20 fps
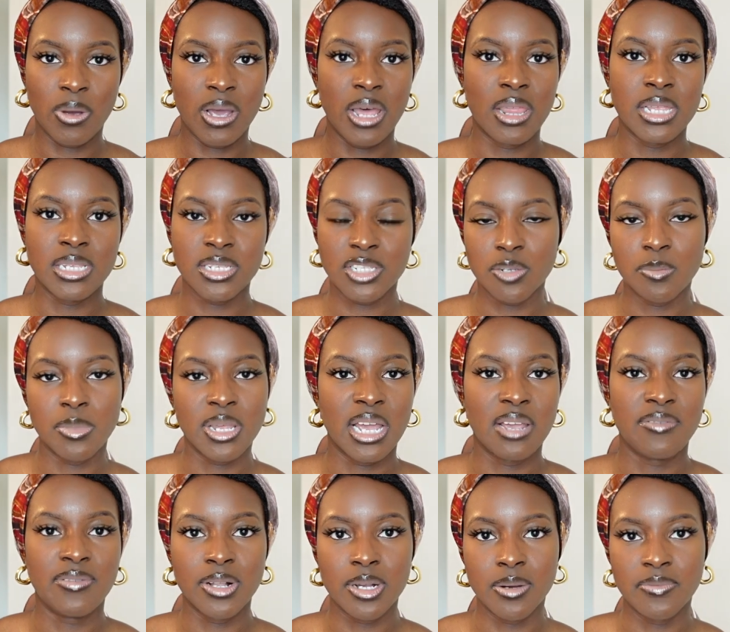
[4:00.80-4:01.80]
wear, this is something
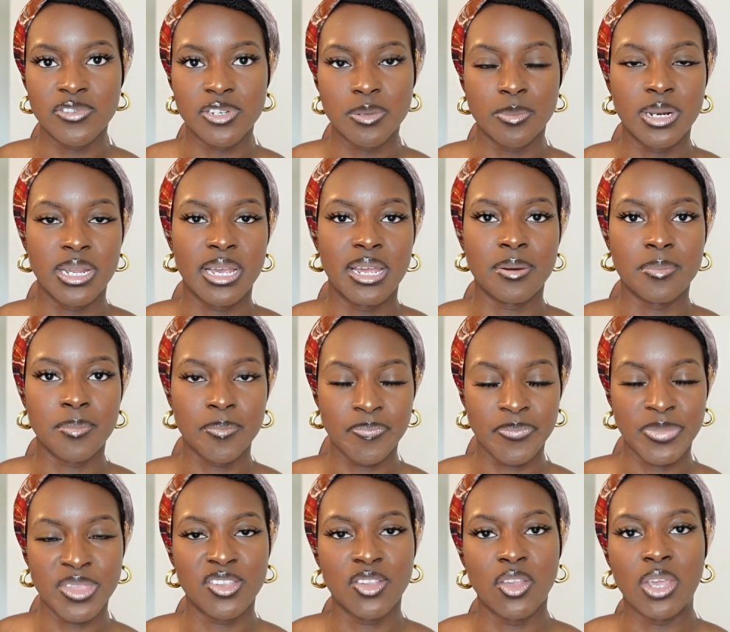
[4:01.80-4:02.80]
I feel comfortable in.
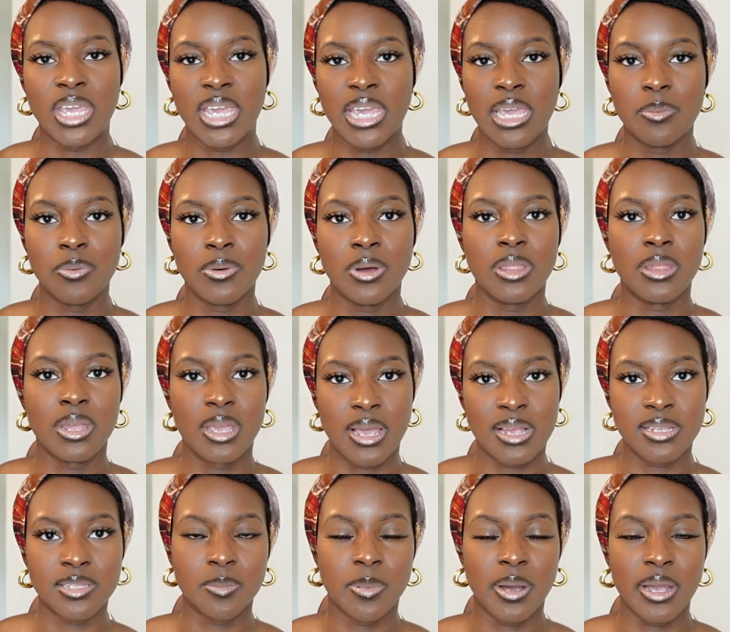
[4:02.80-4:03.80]
So you keep the
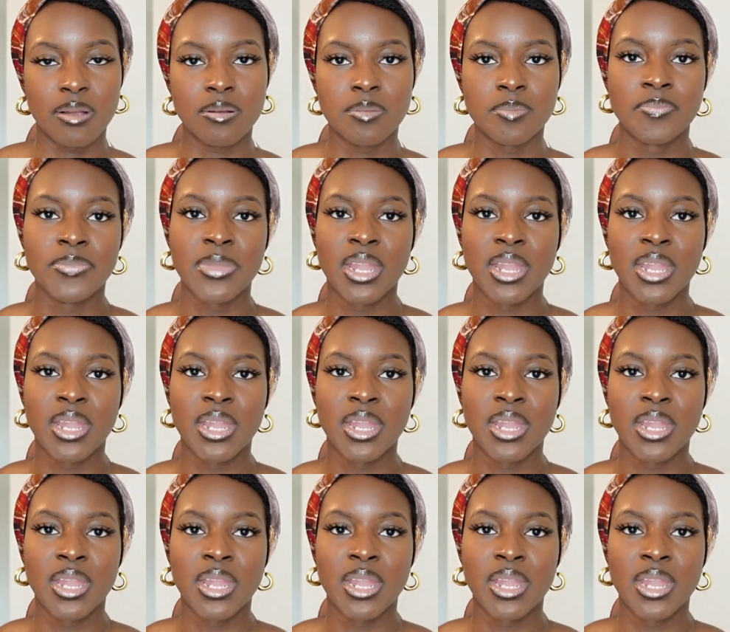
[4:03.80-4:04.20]
yes pile.